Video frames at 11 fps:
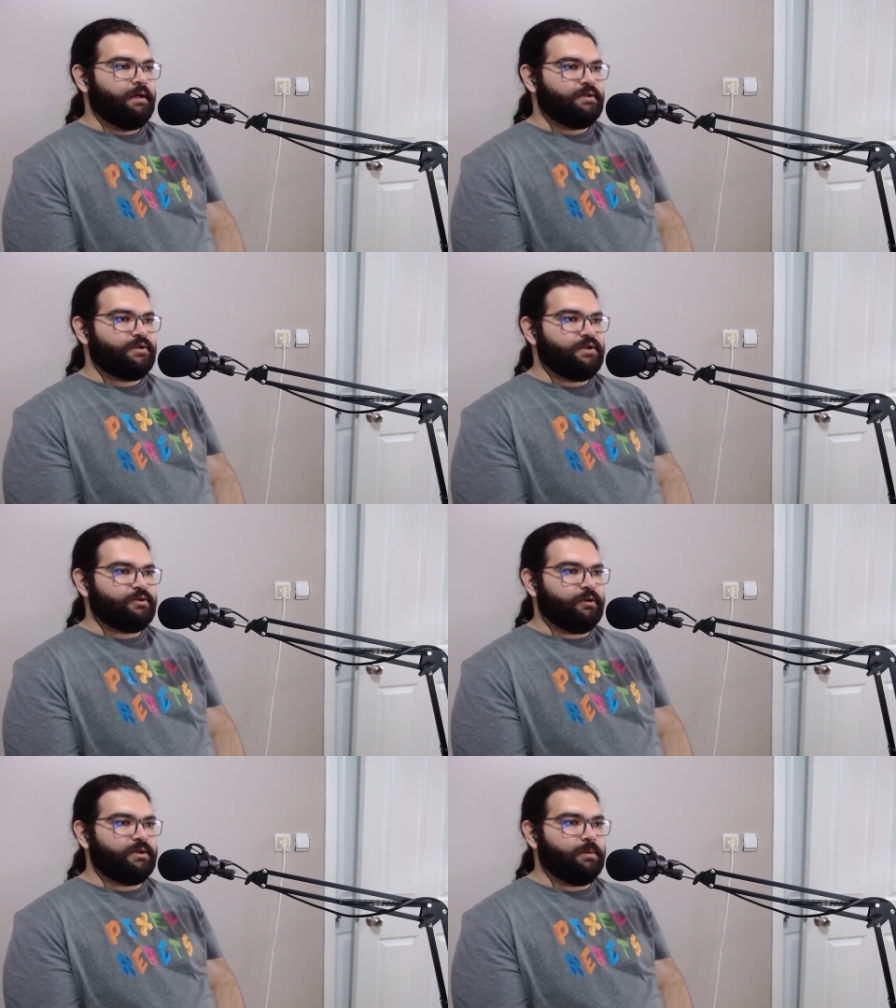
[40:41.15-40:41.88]
she's
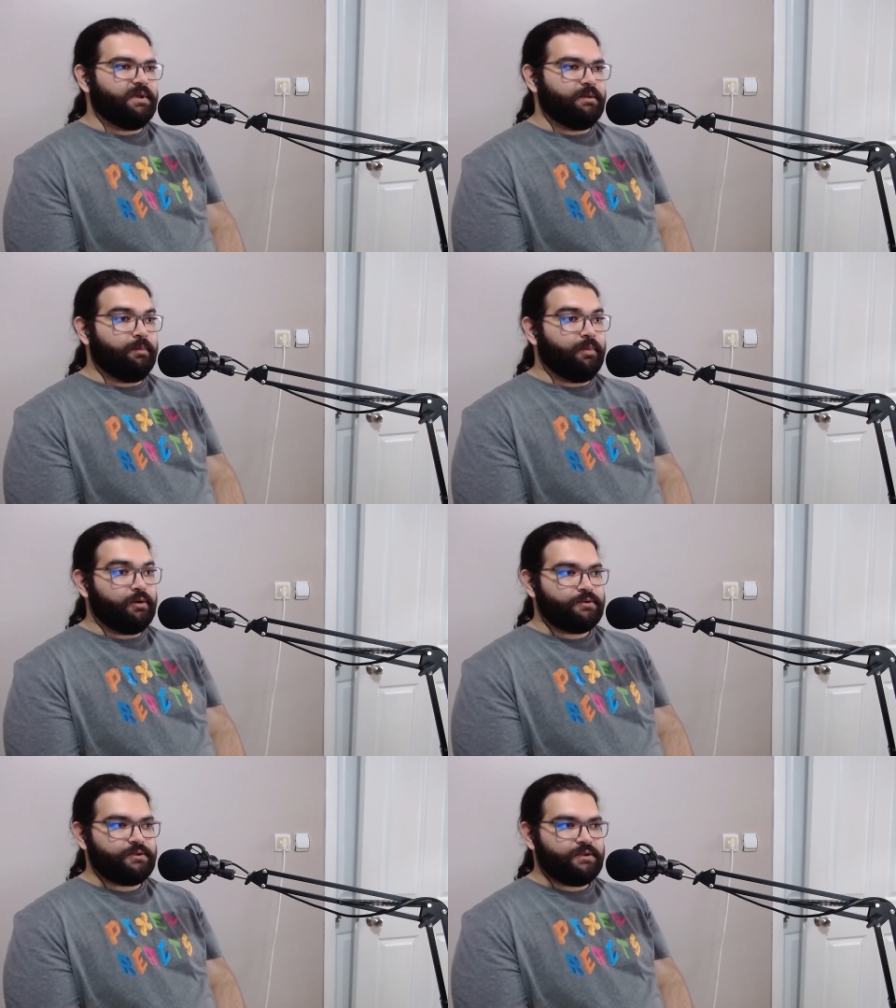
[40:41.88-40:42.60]
going to be the
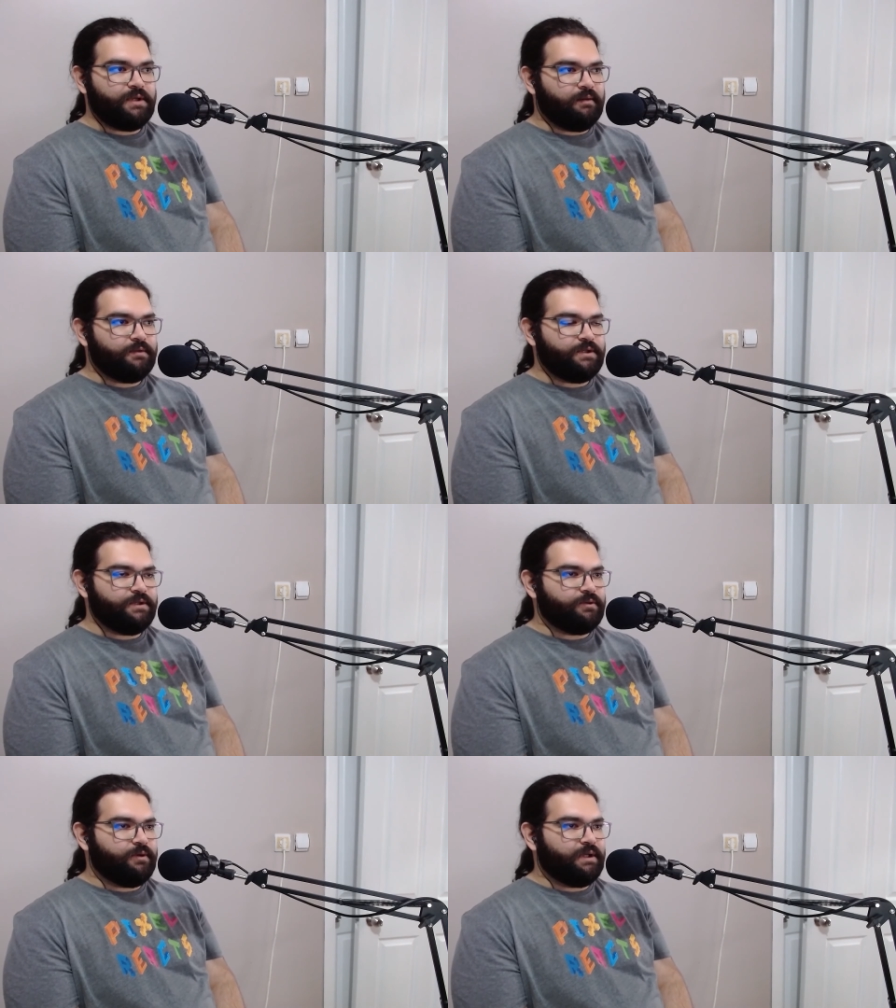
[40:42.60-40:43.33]
boss now
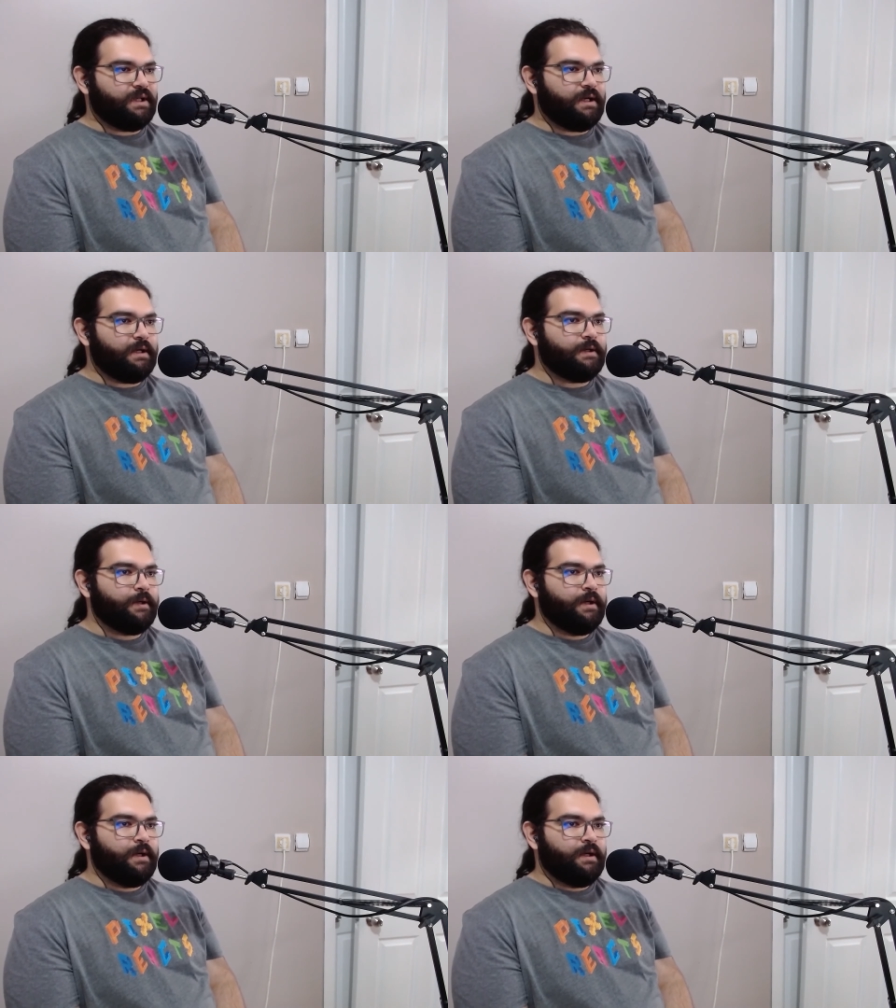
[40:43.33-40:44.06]
she's going there
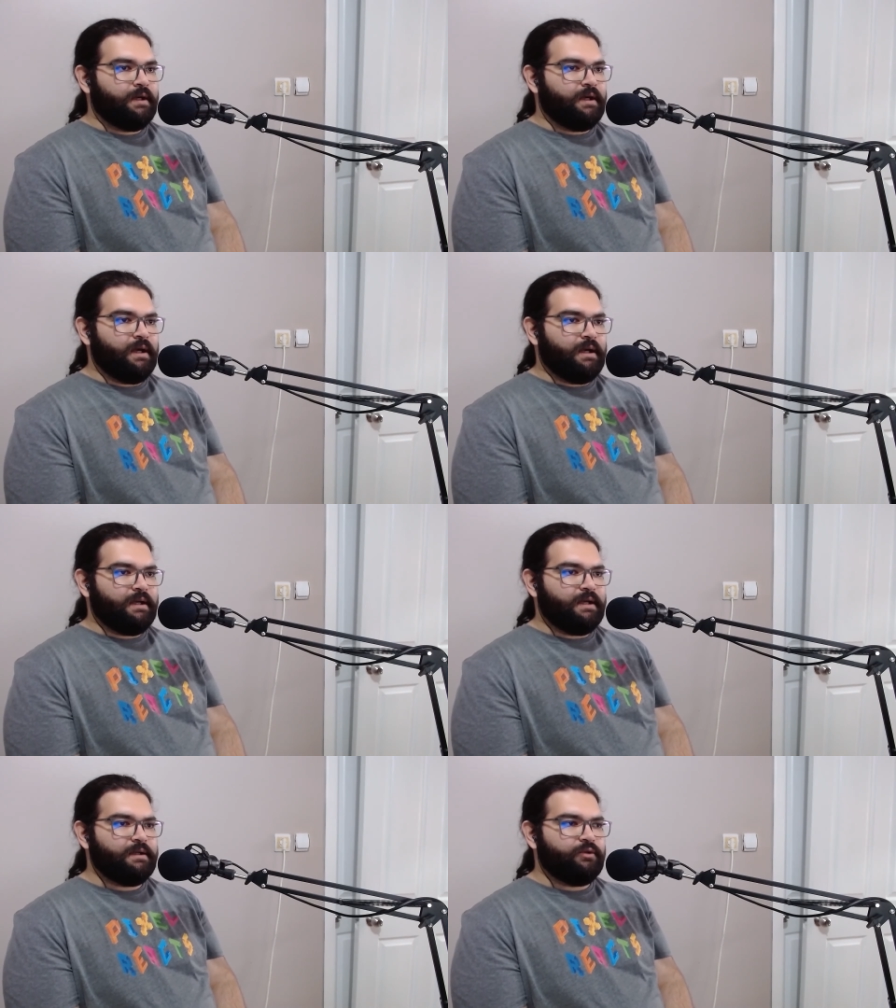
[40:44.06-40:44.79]

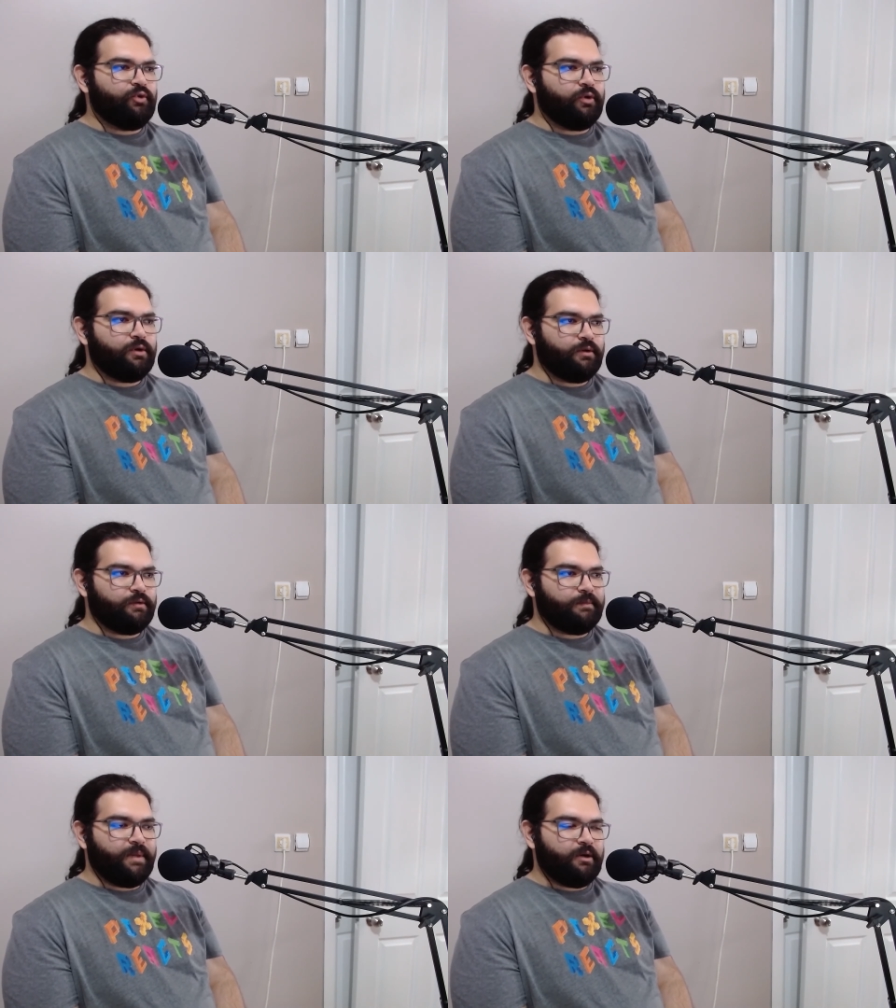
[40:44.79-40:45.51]
and in the door of
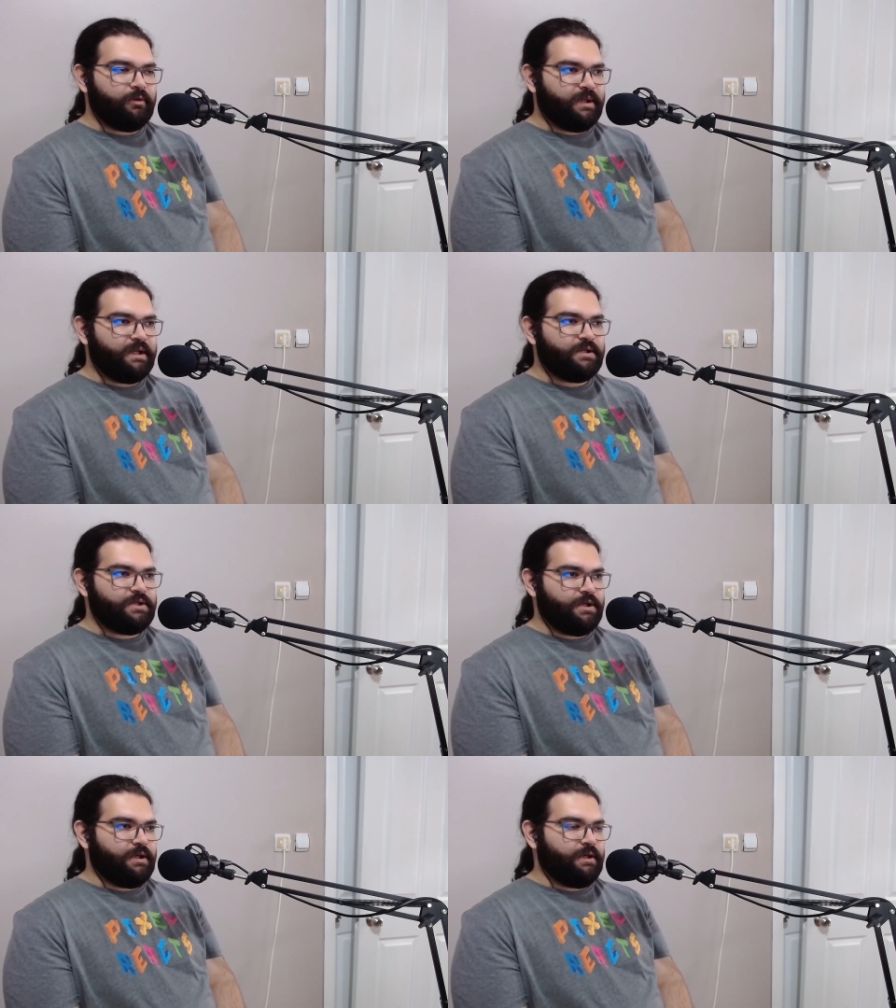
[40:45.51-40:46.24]
the power plant
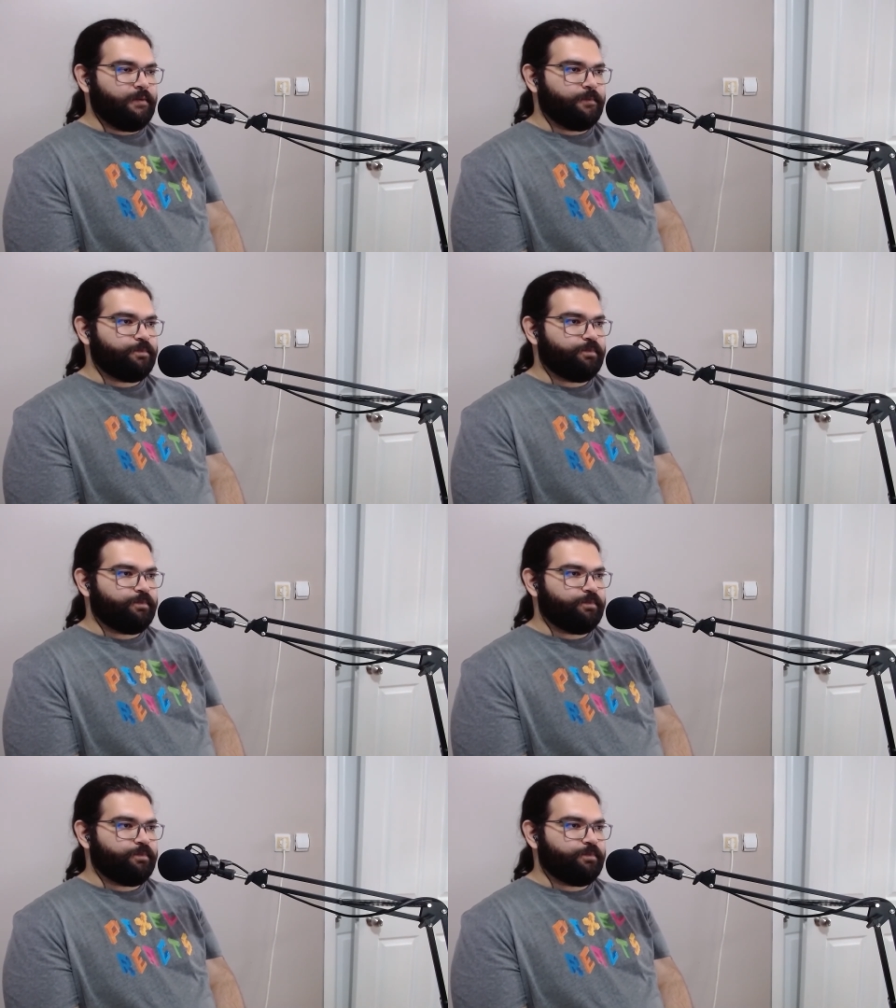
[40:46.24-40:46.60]
she